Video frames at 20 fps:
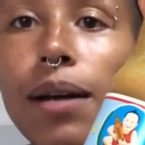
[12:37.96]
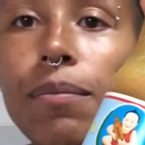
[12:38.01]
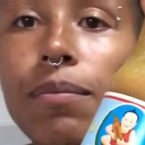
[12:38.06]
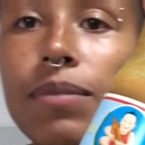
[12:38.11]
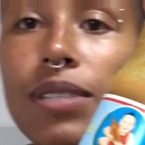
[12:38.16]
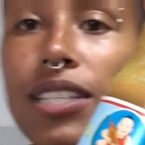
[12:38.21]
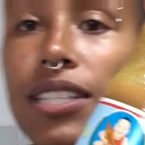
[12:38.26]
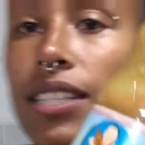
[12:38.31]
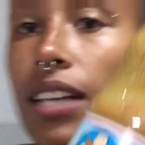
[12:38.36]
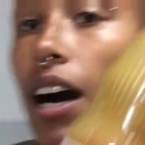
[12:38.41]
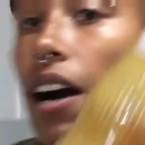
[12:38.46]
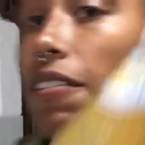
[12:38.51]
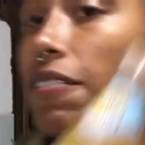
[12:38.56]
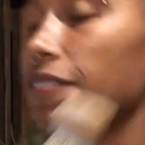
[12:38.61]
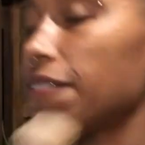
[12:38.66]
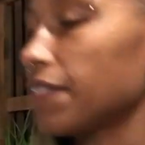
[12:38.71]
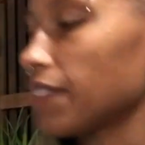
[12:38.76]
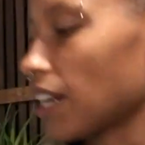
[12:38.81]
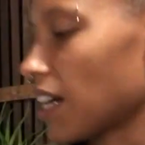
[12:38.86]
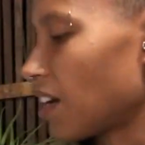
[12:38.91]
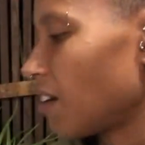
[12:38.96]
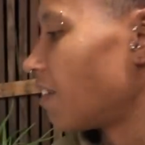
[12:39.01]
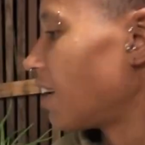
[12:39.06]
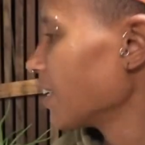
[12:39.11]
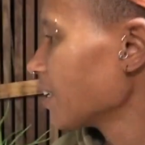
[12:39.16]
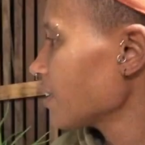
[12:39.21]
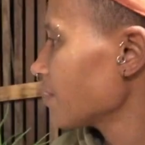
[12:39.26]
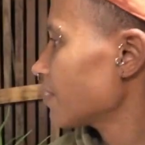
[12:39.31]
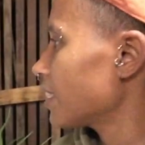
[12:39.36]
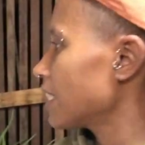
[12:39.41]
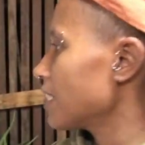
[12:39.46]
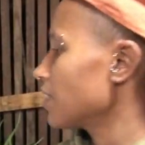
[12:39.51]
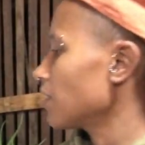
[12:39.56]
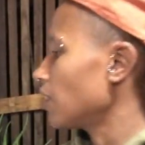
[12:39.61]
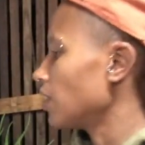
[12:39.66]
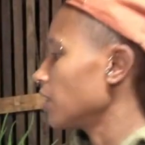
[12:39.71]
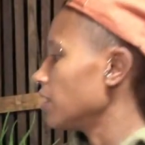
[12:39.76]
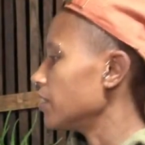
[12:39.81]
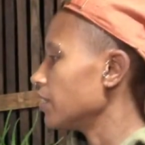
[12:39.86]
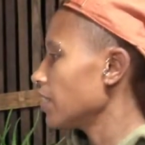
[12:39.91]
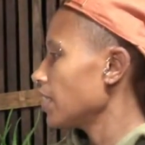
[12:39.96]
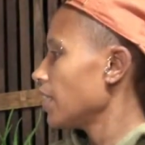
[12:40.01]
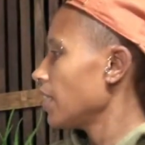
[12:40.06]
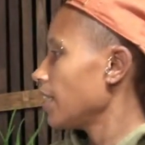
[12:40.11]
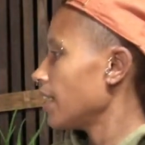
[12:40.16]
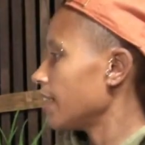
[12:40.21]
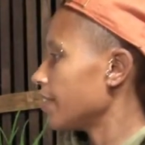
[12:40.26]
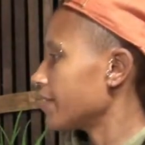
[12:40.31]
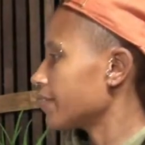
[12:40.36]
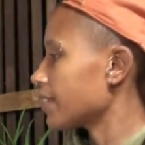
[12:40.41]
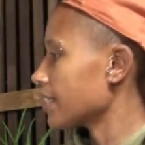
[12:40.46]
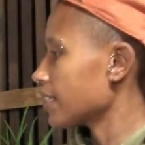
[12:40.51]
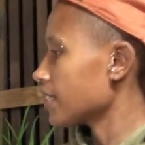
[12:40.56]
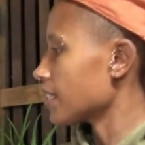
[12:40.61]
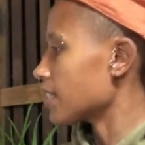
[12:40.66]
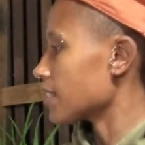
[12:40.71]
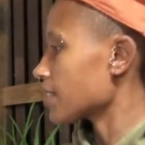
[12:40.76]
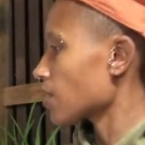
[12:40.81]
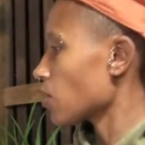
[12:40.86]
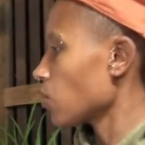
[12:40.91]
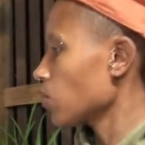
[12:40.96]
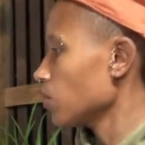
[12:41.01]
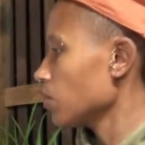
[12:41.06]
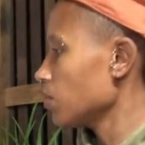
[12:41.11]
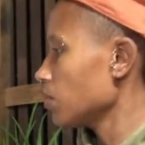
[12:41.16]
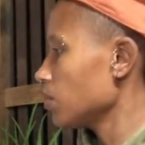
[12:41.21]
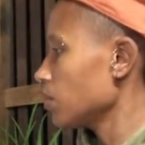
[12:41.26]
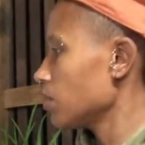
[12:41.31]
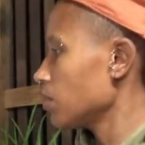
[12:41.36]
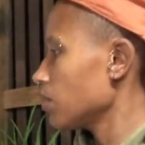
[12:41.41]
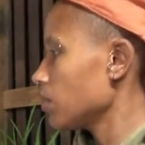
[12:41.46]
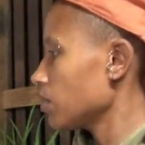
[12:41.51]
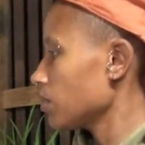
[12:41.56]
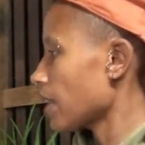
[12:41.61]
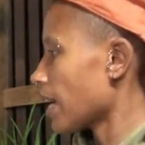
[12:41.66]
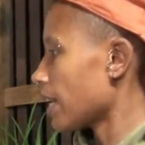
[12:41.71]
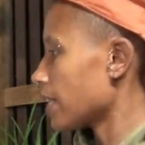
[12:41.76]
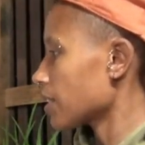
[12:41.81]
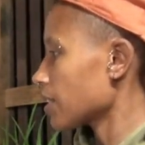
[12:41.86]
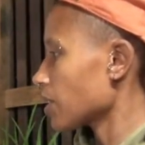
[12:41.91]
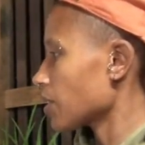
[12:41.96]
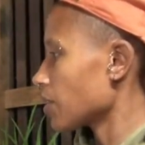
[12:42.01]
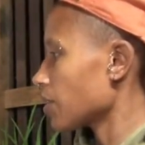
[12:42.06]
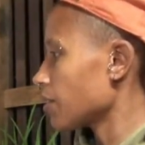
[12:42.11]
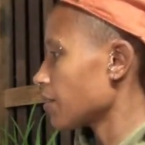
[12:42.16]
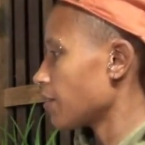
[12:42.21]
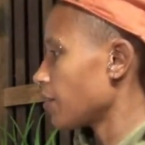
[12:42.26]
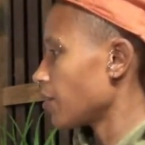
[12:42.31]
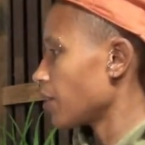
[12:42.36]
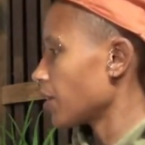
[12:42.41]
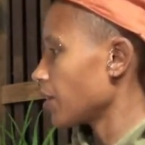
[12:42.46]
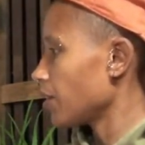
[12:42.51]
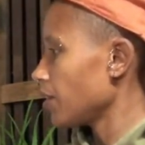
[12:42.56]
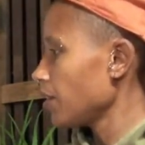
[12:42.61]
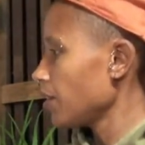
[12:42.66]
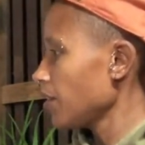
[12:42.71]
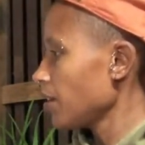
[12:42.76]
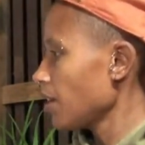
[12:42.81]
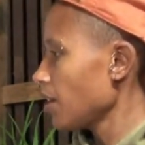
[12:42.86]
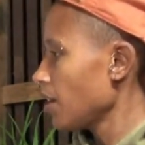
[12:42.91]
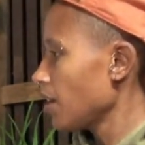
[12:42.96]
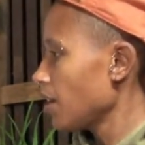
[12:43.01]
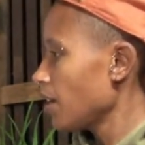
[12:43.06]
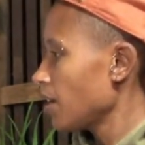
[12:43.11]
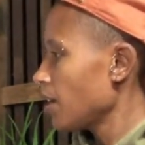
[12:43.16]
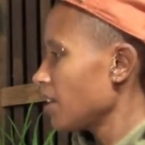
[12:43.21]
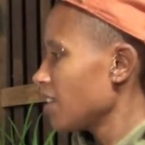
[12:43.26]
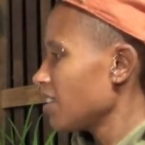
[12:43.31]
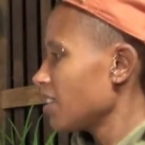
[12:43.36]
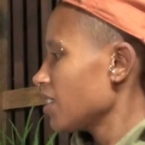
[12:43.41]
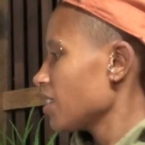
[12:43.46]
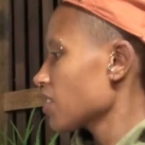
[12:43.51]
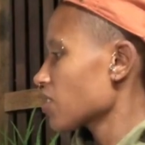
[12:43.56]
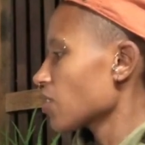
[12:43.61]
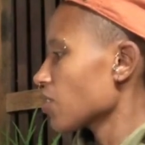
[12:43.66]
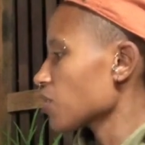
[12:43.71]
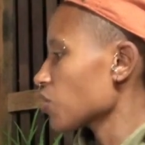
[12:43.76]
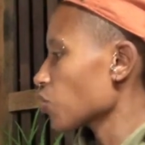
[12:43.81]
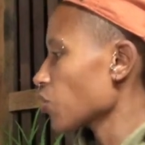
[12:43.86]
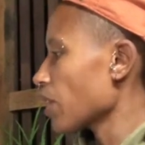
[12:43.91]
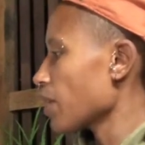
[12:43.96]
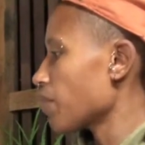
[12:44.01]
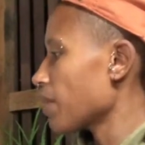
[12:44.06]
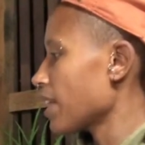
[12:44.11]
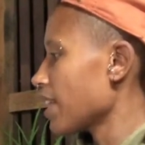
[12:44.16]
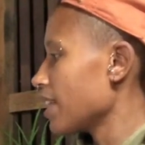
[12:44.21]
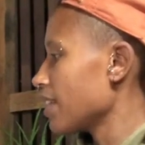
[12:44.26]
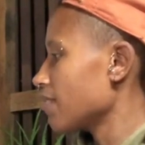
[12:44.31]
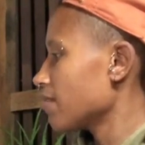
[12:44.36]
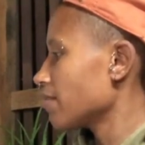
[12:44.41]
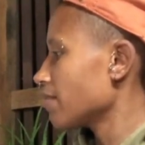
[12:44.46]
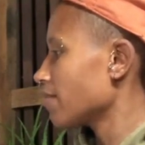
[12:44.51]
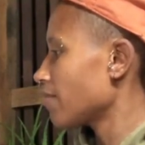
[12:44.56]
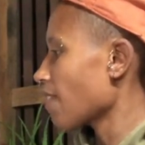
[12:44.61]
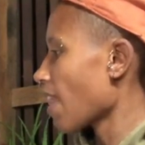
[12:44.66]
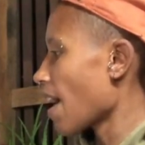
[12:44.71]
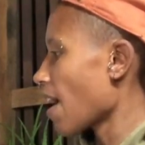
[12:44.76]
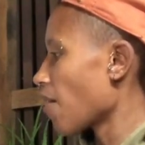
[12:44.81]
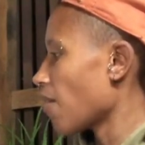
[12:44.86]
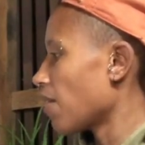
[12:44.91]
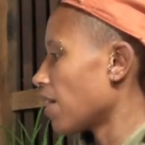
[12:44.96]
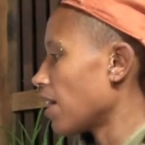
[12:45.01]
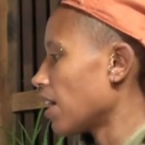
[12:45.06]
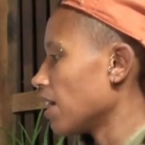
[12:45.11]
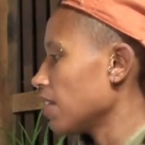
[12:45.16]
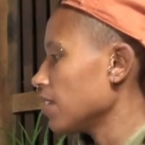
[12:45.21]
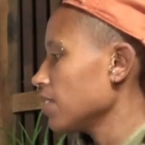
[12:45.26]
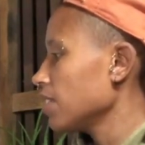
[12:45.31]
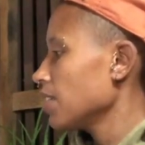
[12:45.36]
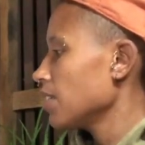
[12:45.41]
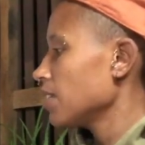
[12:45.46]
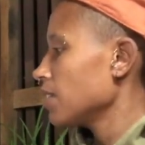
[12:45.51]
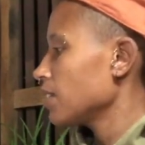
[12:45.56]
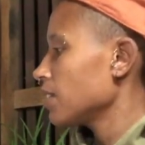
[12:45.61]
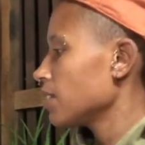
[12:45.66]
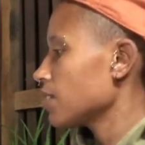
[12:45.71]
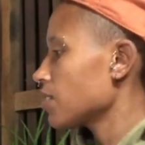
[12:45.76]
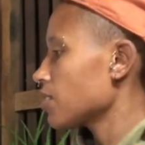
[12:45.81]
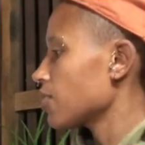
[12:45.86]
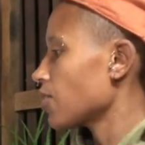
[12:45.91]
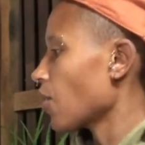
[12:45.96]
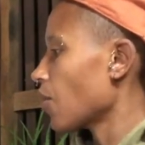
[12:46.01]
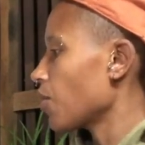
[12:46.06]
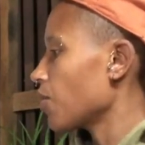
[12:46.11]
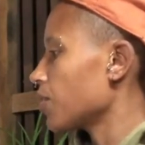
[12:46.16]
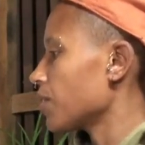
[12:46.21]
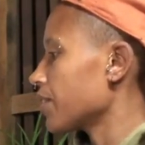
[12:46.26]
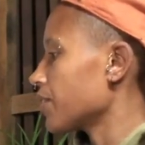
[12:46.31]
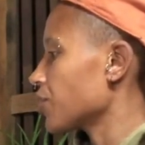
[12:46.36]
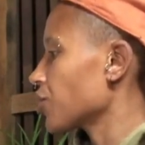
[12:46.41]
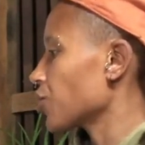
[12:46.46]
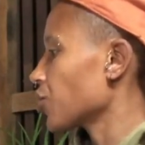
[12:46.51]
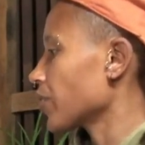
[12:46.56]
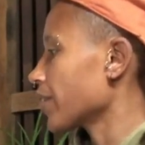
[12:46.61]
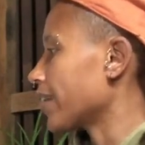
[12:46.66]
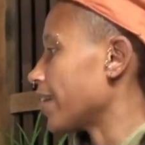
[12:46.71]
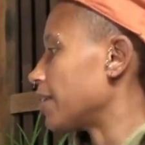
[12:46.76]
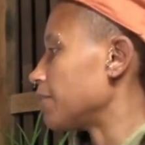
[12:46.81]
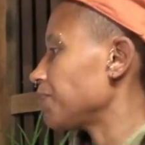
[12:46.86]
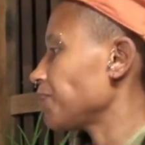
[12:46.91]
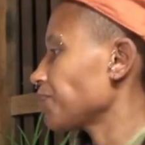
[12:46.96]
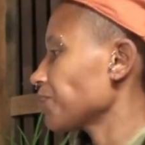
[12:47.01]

stuff. Now, I don't really know if this is all that good for you. It's got soybean, flour, salt and sugar.